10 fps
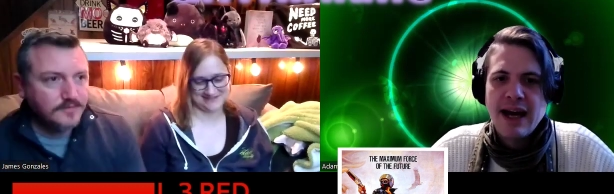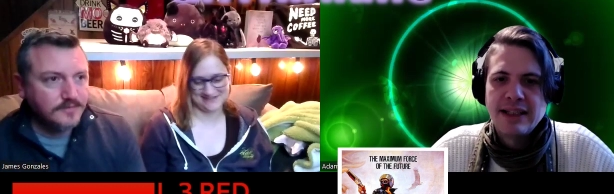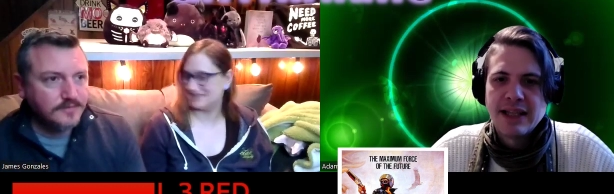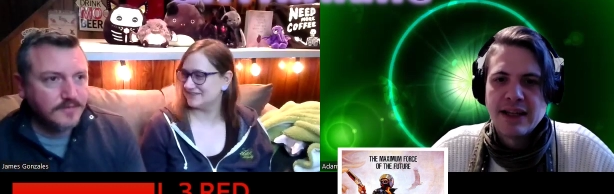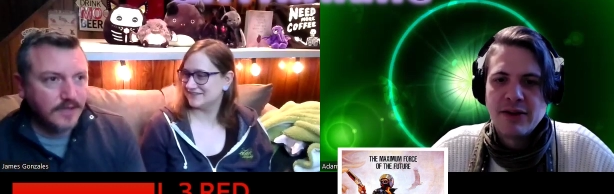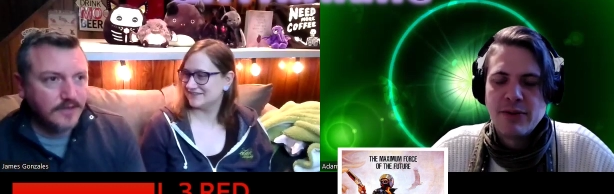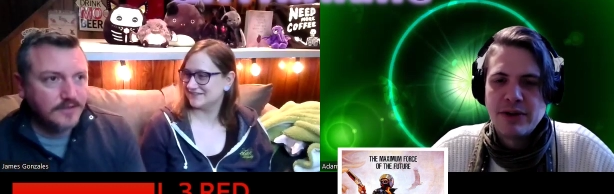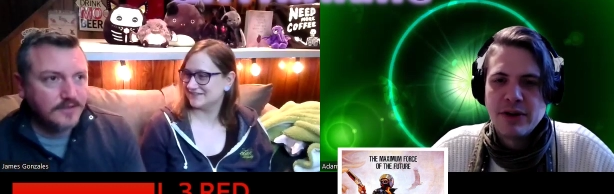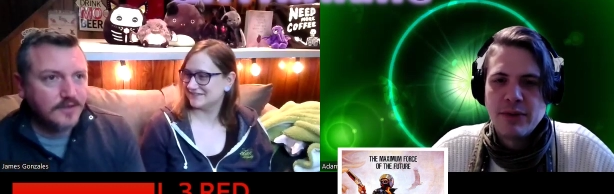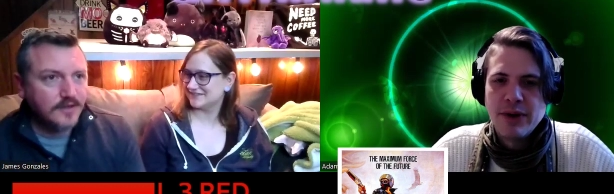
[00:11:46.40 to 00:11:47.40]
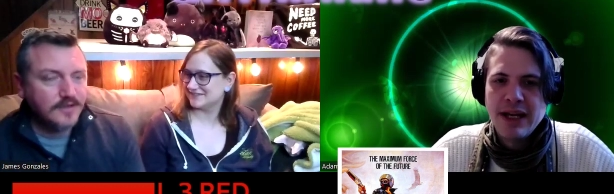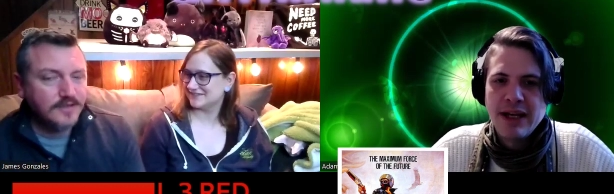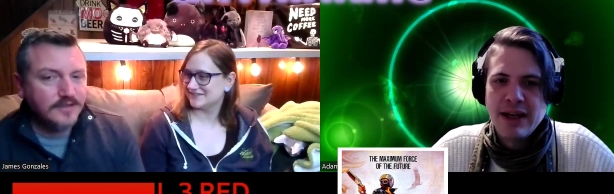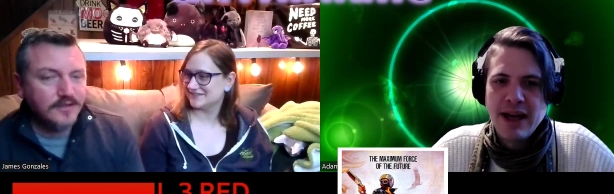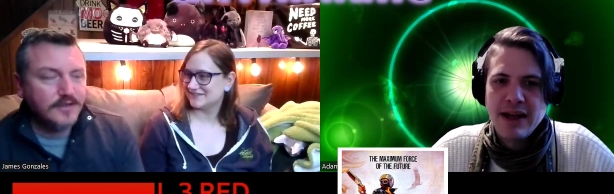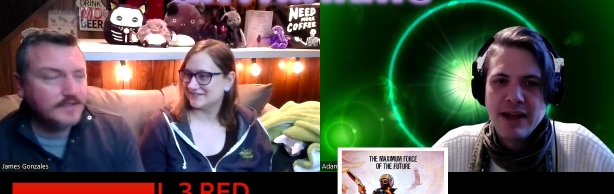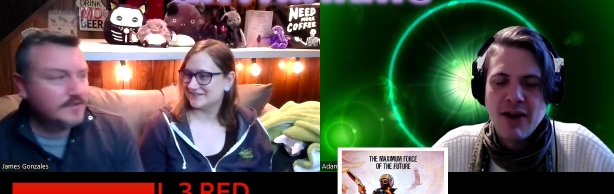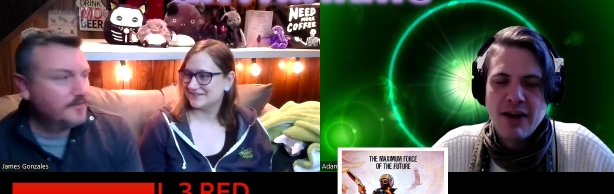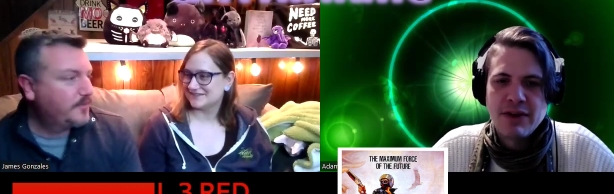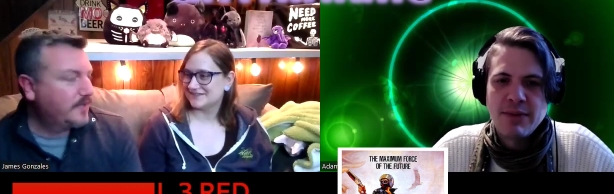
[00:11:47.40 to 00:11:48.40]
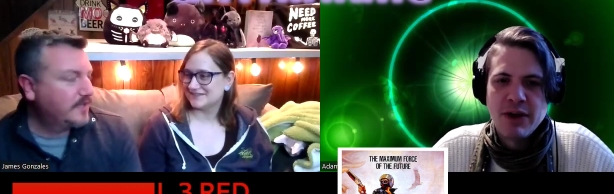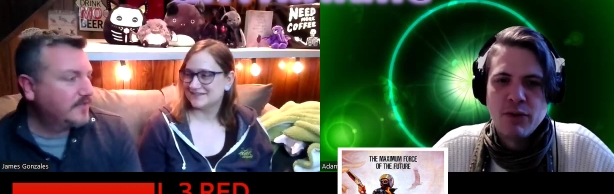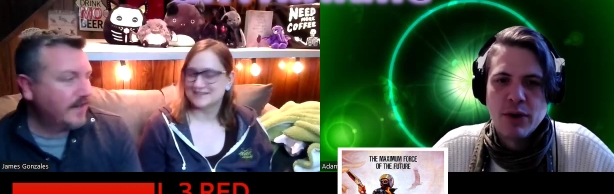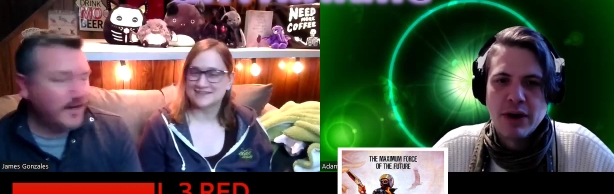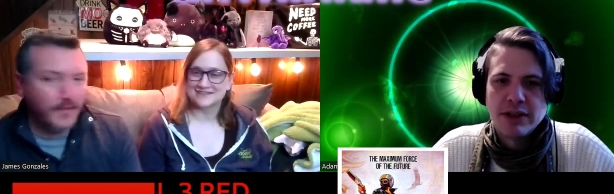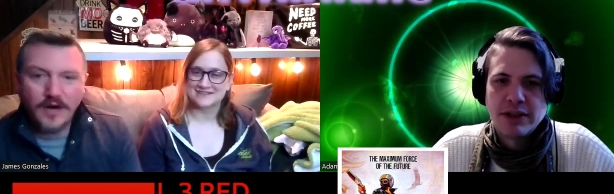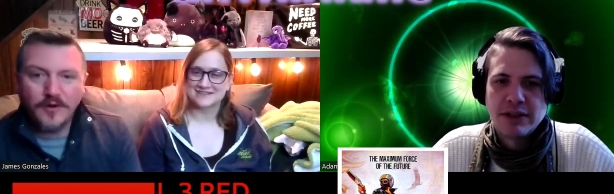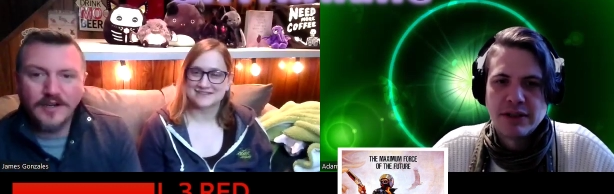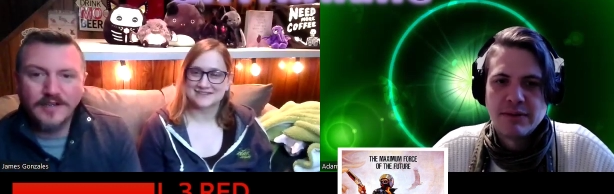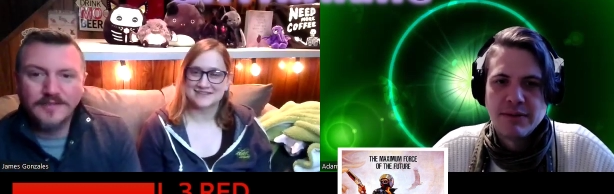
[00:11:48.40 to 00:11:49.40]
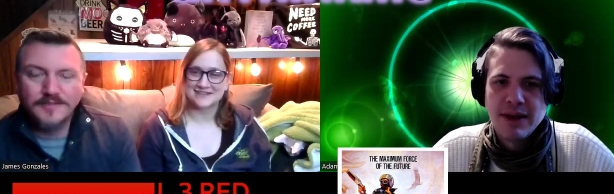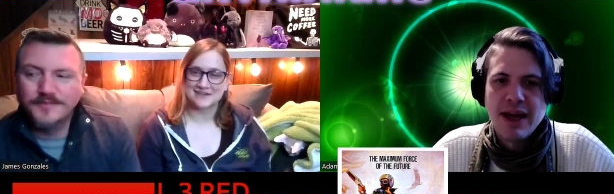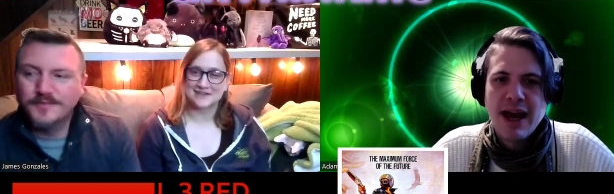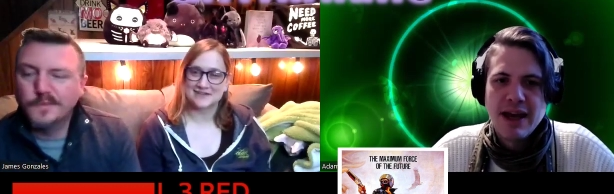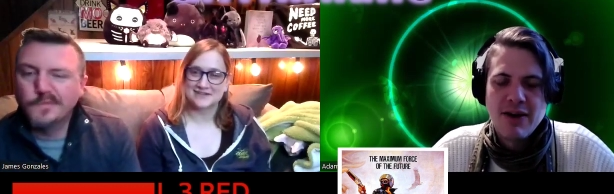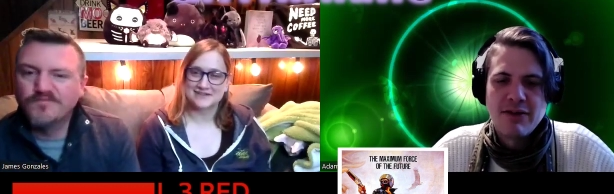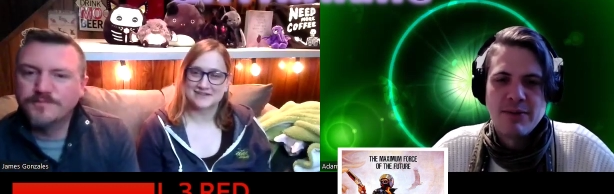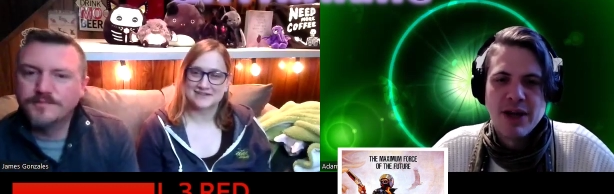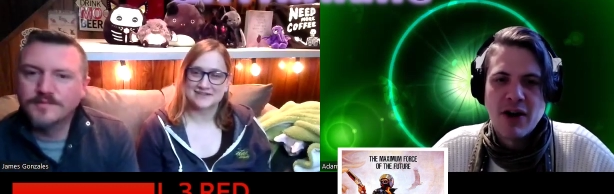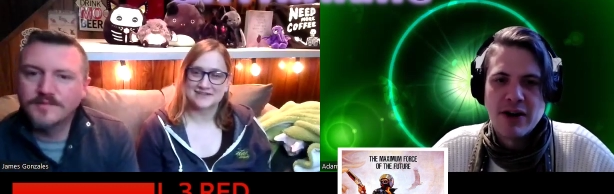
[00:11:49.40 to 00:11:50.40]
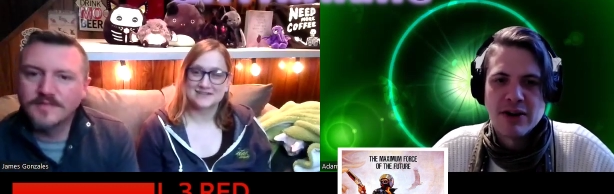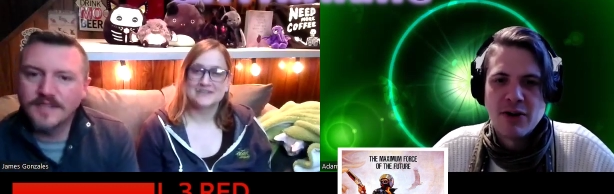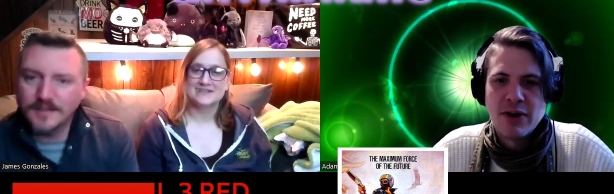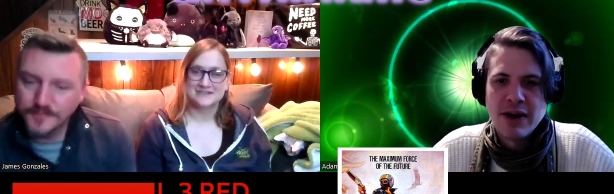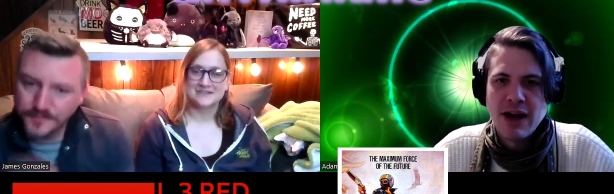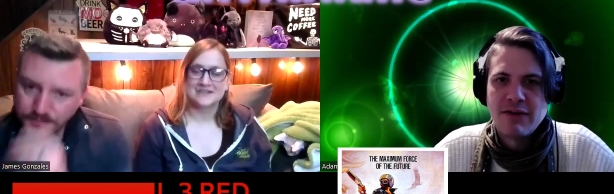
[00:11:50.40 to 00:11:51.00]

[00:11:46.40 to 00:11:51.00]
Speaker 1: Yeah, it's yeah, like the, the to win the you have to be firepower. worse. Yeah, you have to be harder yeah. core,